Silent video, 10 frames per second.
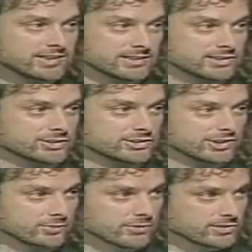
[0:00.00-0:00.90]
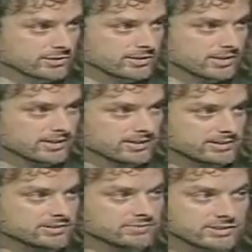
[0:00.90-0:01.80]
is associated with certain
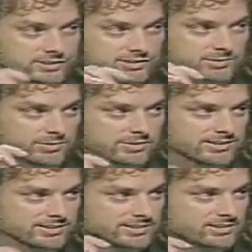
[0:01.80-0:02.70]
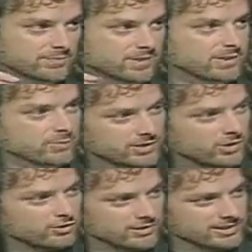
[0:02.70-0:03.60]
kinds of visual experiences. But
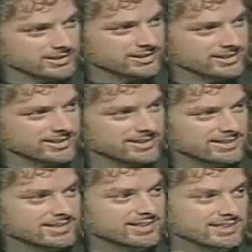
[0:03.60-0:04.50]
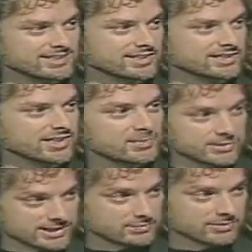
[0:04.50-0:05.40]
correlation isn't the
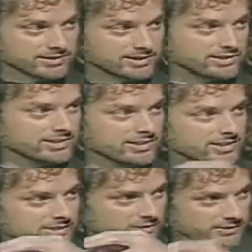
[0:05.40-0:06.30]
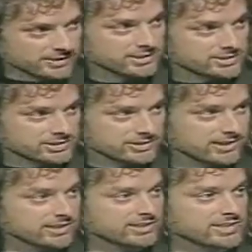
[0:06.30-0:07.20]
same as explanation or
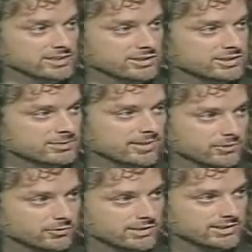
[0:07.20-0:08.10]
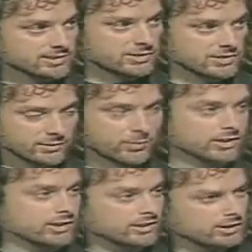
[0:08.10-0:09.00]
reduction. I think there's actually systematic reasons to think
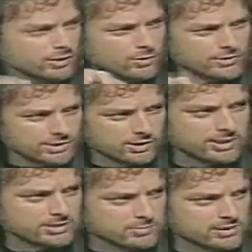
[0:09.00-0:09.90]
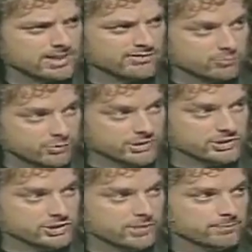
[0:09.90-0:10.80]
you're always going to need a substantive
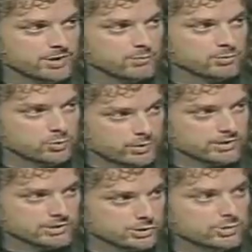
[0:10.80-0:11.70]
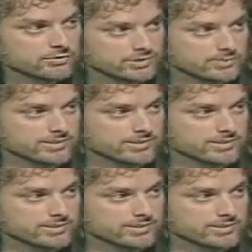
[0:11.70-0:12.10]
bridge between these two different